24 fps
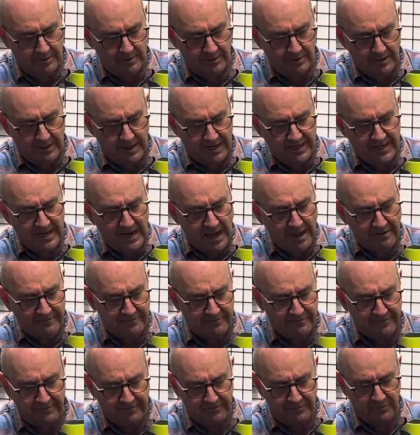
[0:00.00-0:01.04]
enough
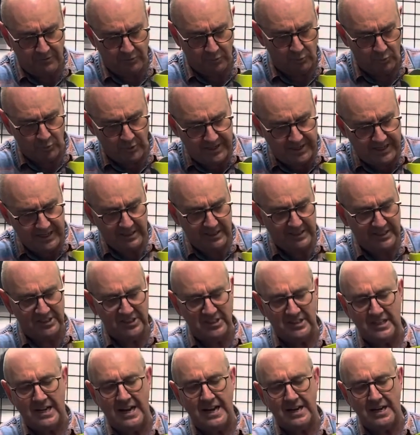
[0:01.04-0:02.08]
real
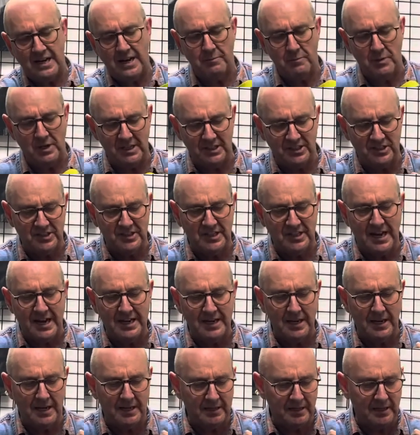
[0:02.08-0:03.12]
estate, I'm going to say,
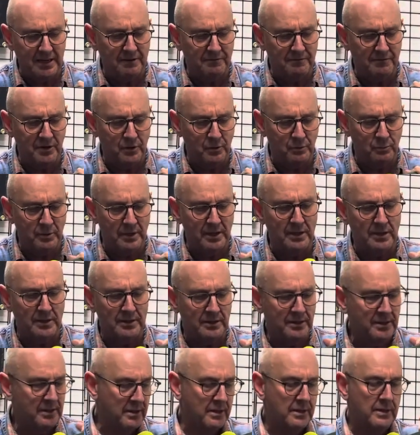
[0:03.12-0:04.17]
to give you a
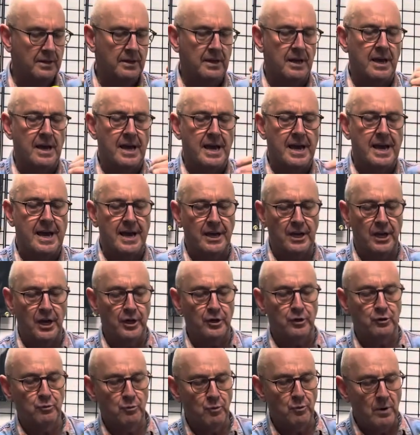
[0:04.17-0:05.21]
real
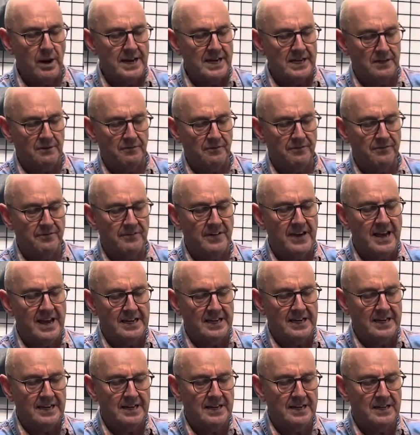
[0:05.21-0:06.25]
great fit
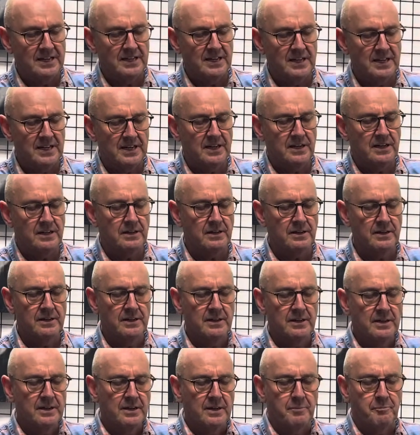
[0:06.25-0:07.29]
in here.
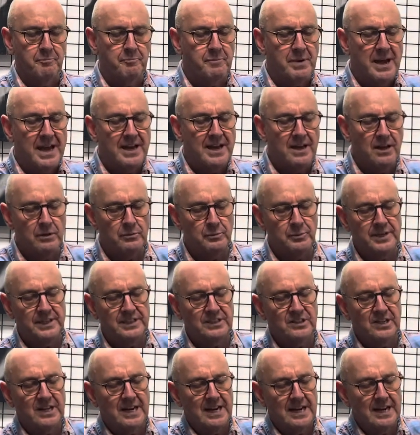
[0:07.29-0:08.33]
Bail
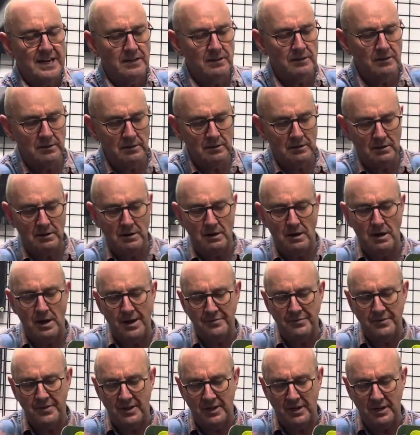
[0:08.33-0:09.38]
retainer
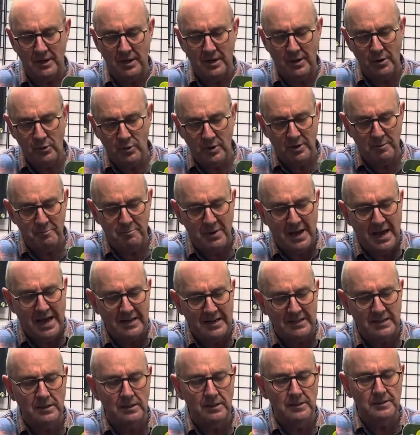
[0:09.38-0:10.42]
on the lower
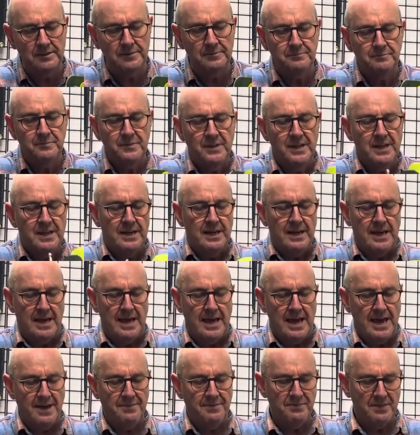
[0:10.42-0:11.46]
buckle,
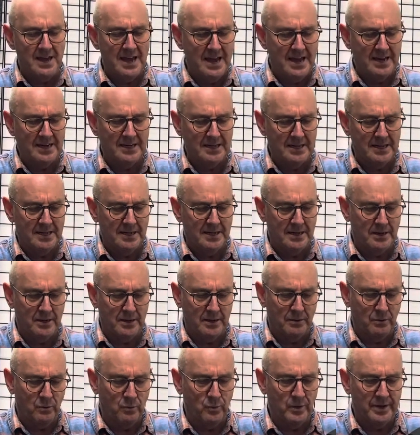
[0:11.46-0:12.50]
and then
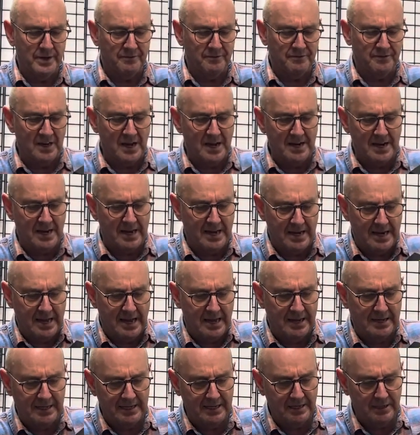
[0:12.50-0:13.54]
we've done a
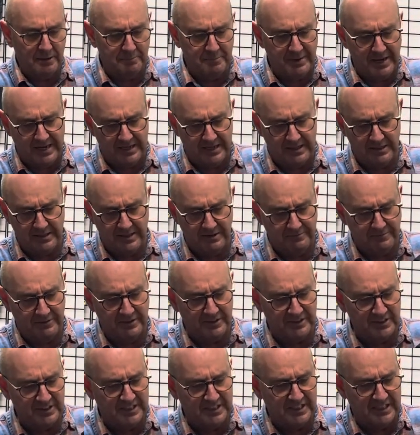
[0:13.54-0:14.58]
little bit
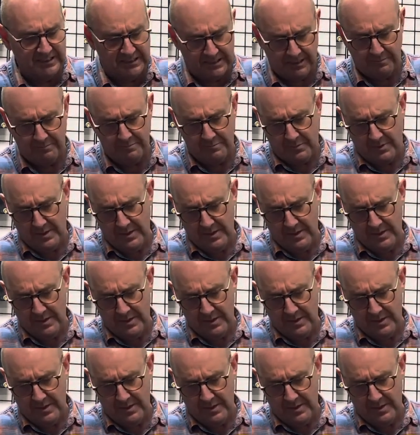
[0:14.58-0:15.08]
different system